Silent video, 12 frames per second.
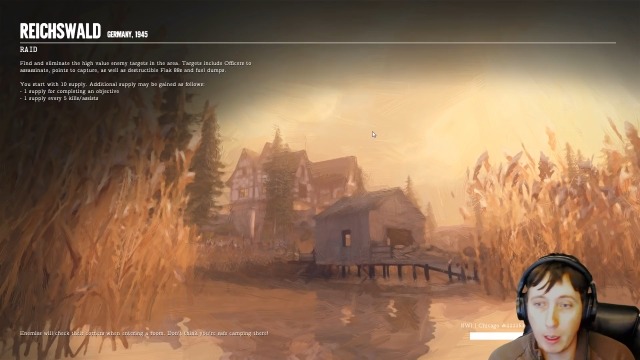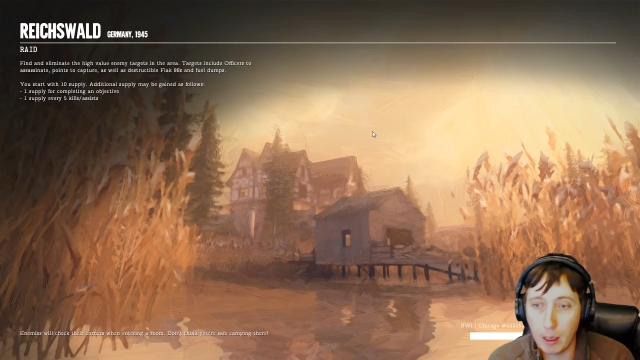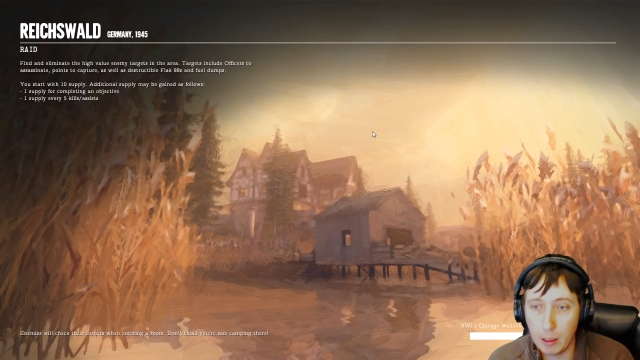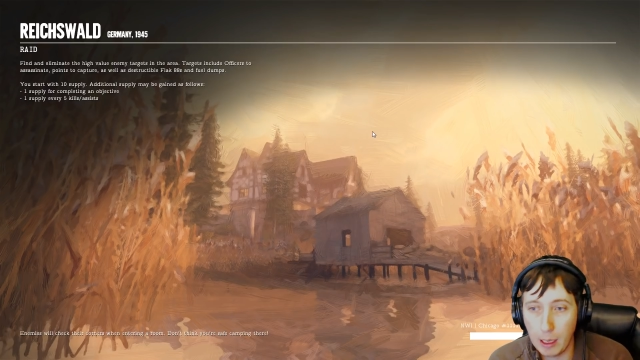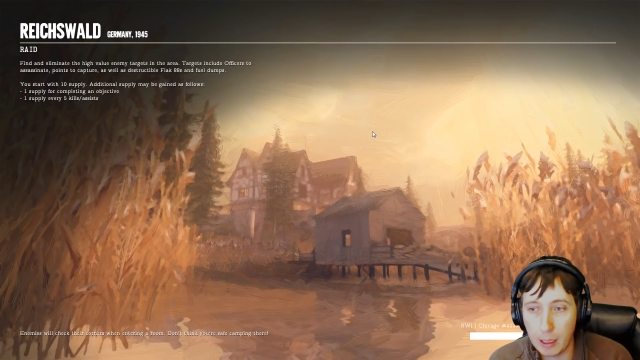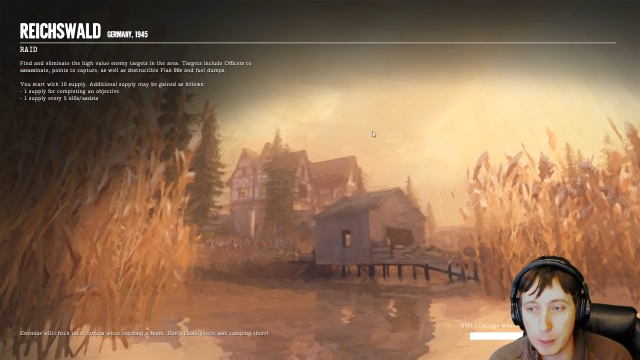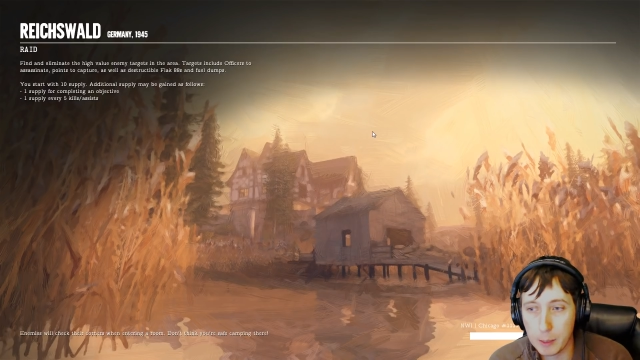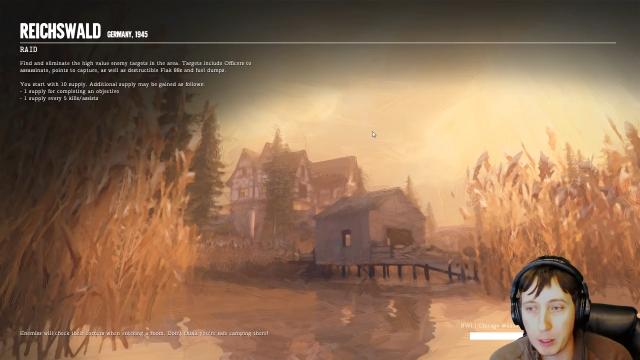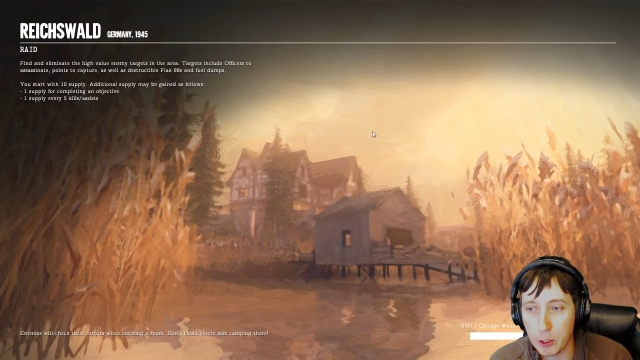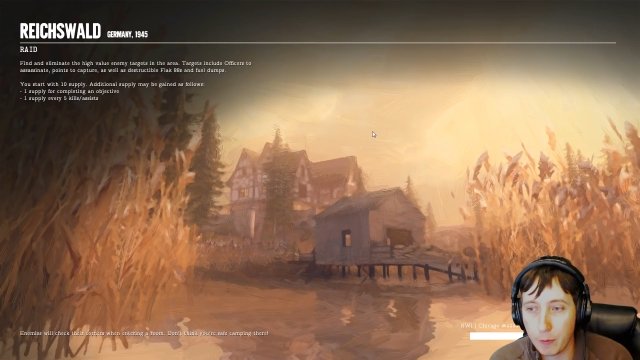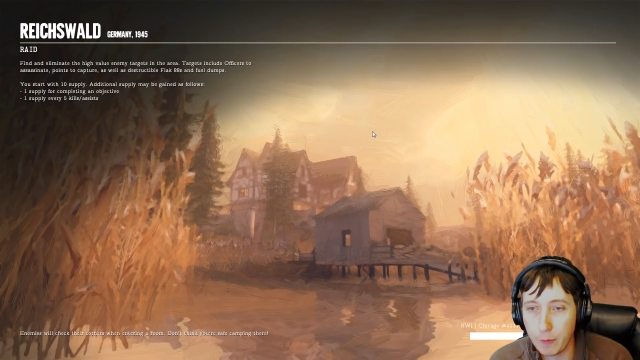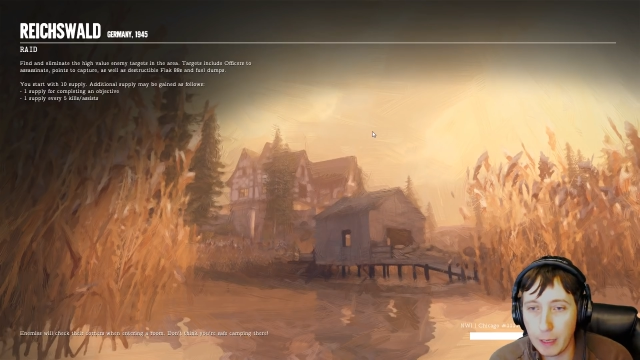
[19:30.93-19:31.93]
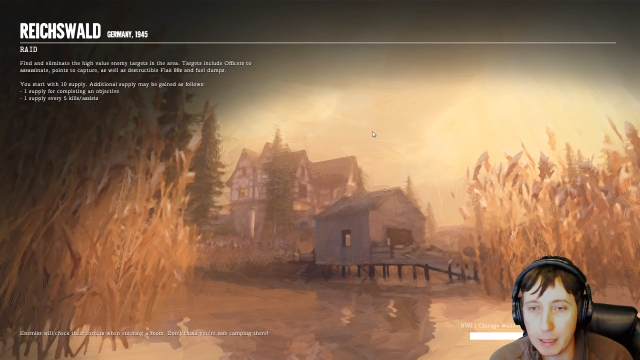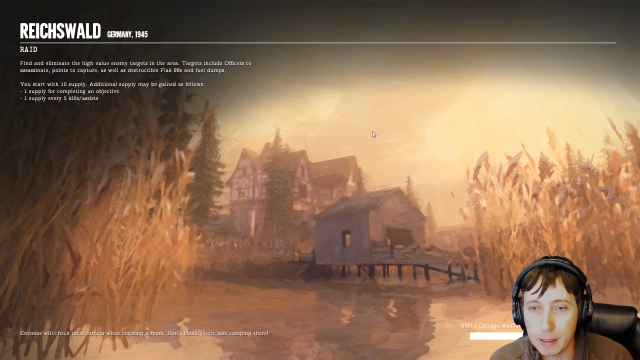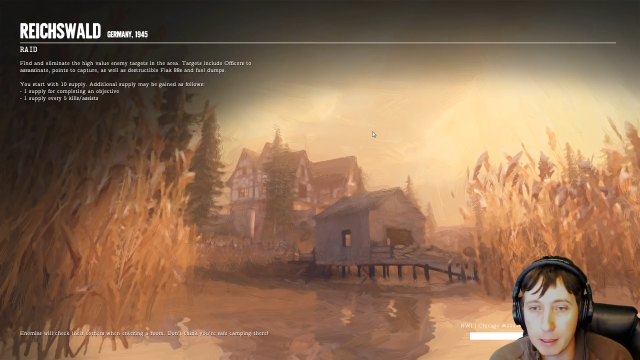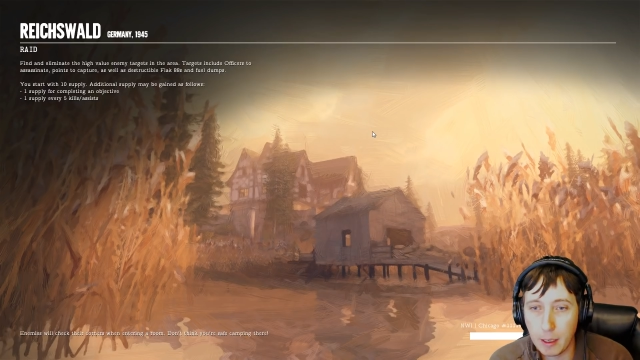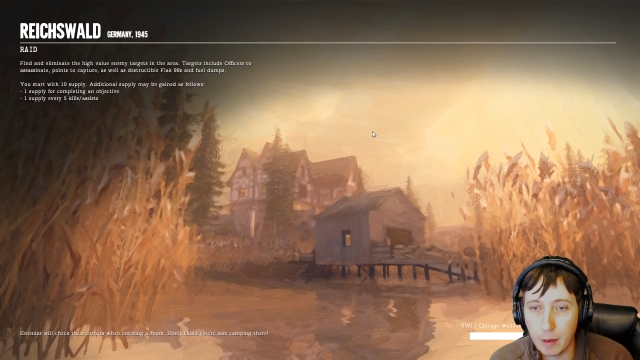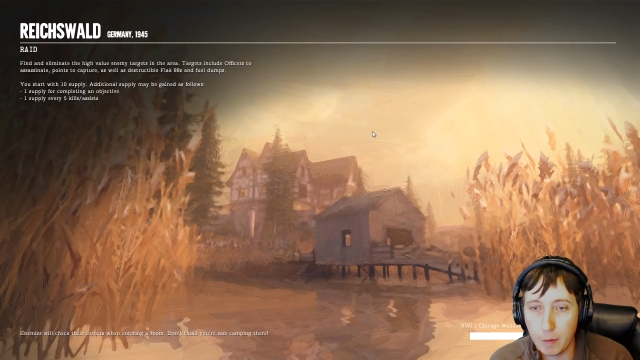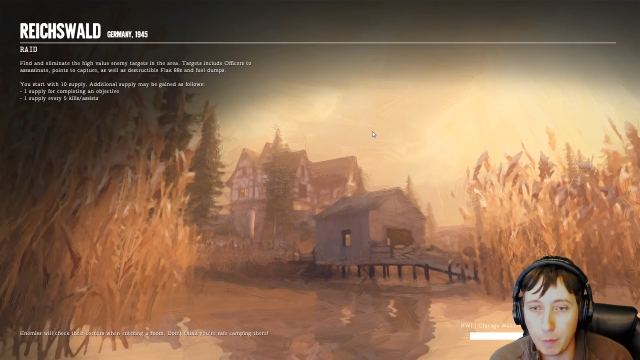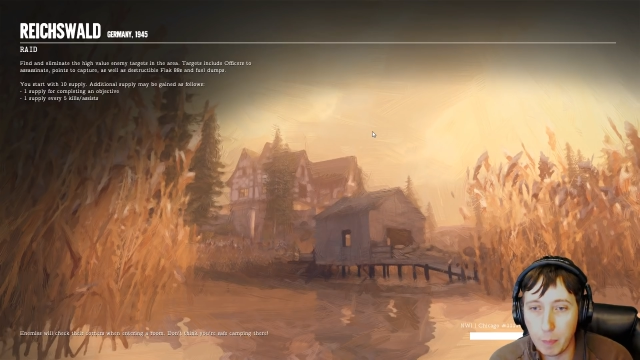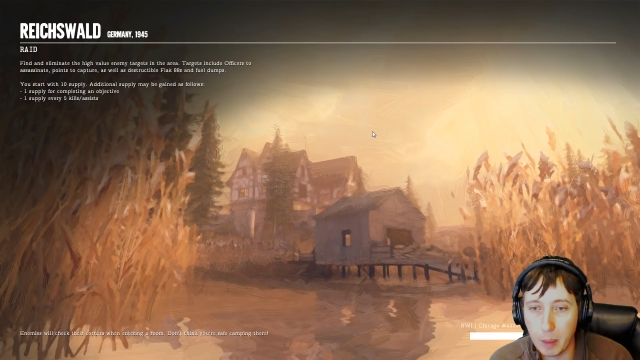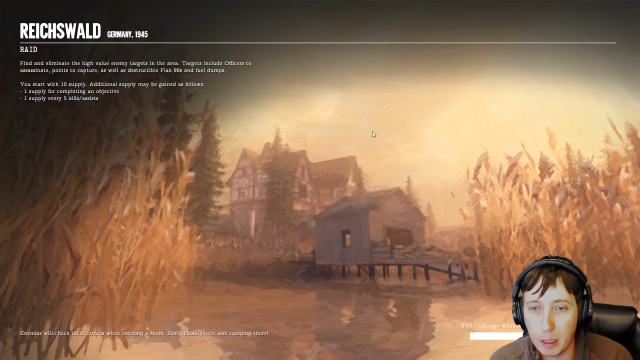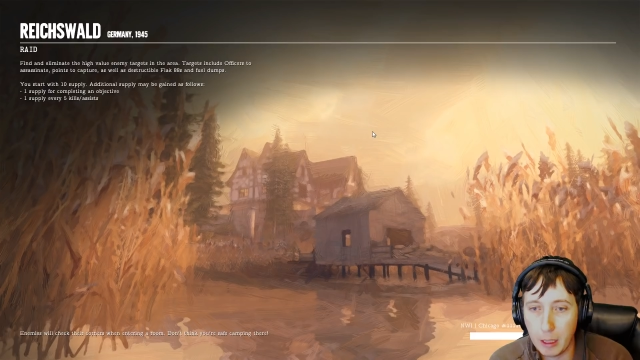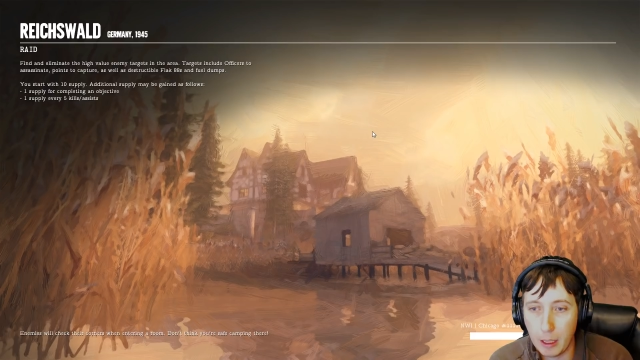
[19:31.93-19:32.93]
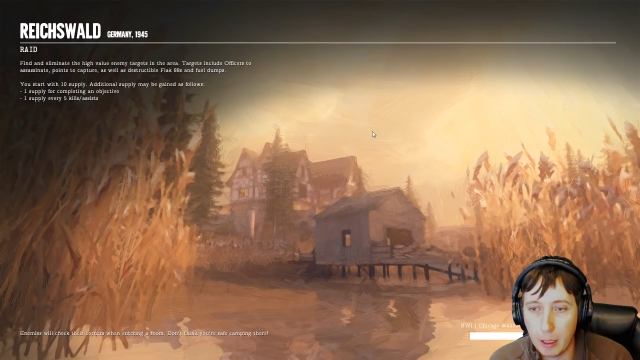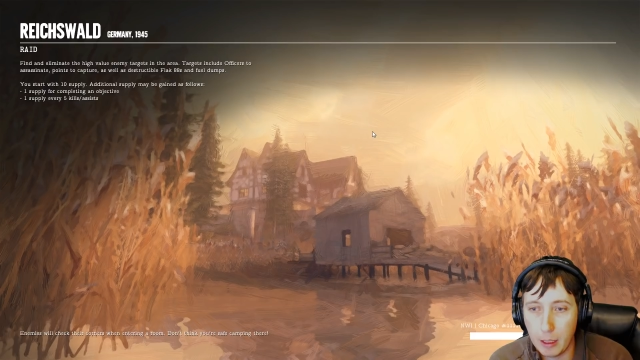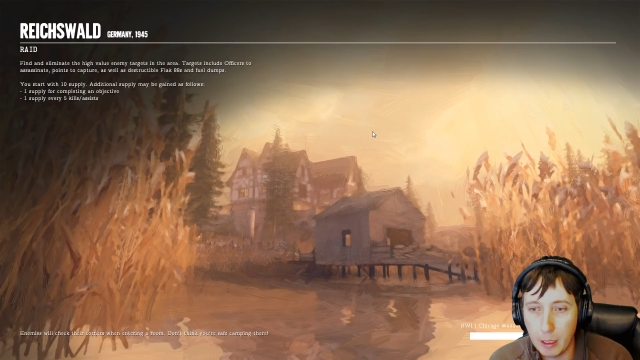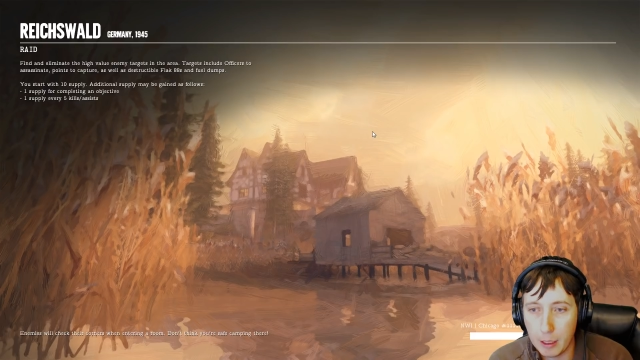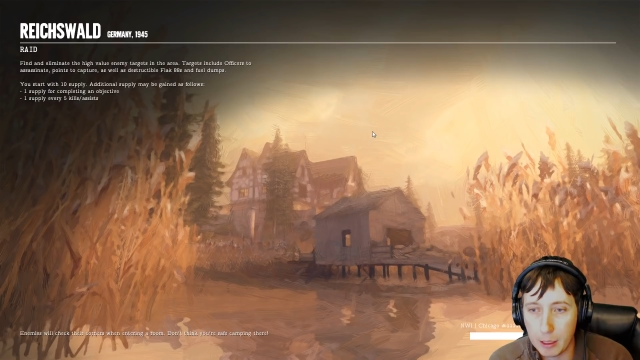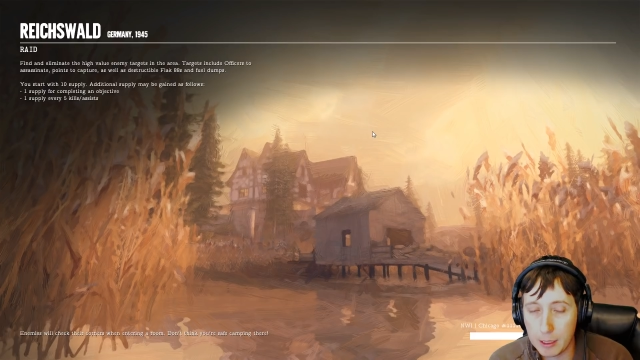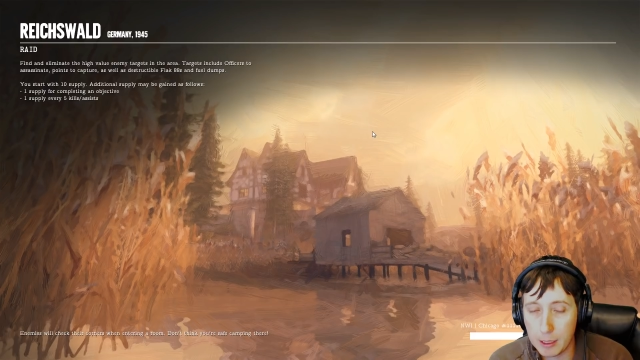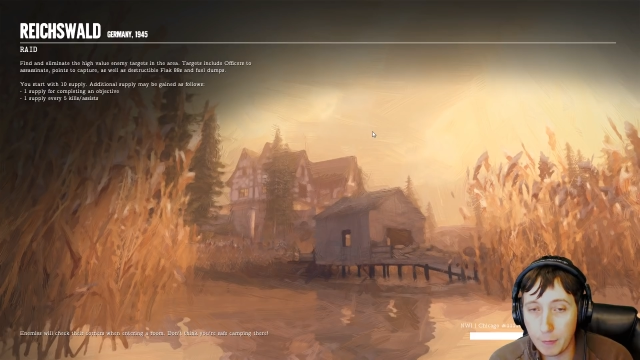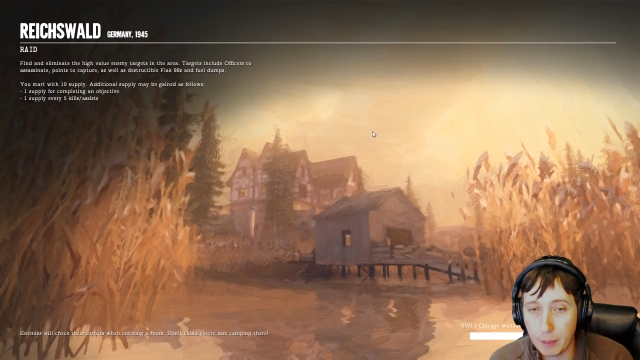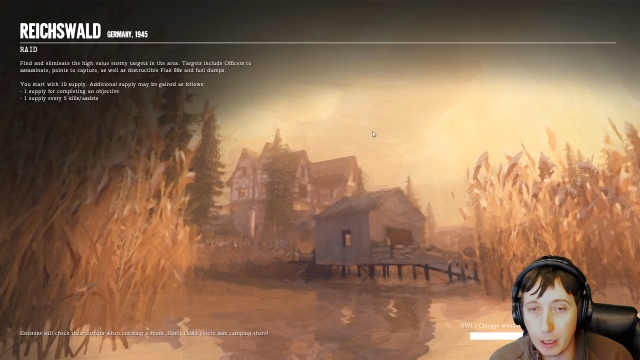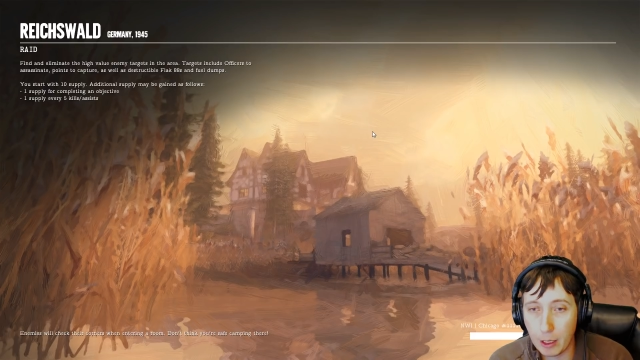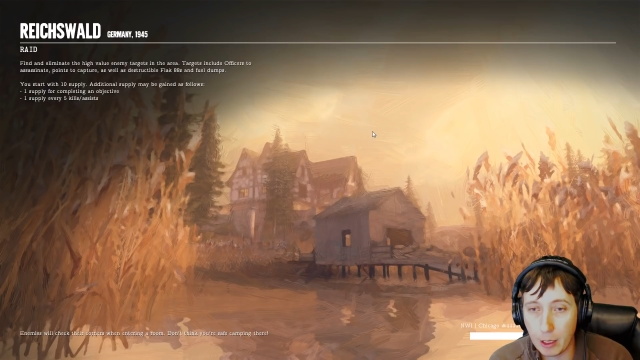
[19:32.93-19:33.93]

a lot of special effects stuff, but the stuff that our